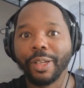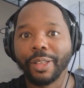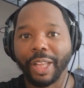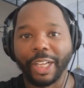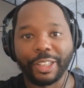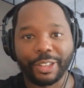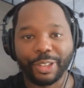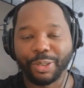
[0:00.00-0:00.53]

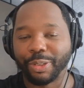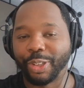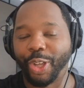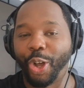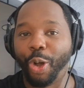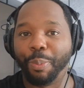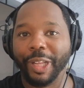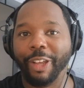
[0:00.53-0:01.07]
Like the
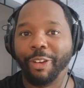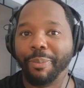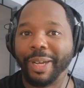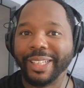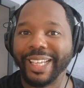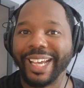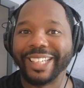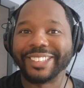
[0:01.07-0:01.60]
whole playing with
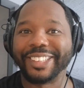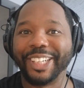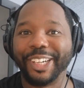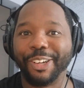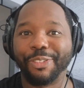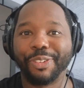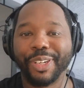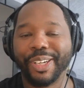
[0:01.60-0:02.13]
my dad
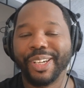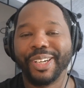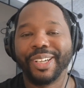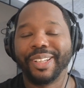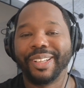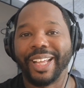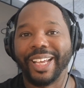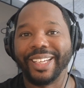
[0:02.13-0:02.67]
stuff,
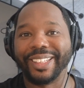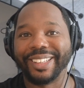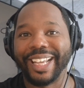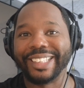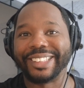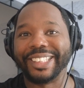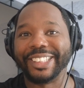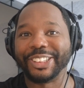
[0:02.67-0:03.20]
like
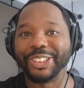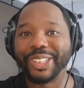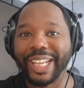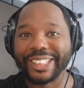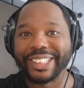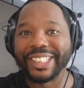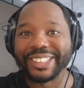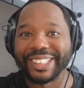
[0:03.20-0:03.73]
that's his
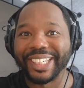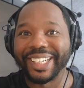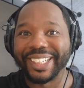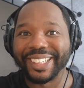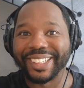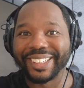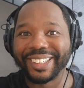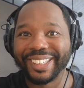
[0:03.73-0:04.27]
that's his
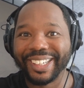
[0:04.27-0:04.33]
thing.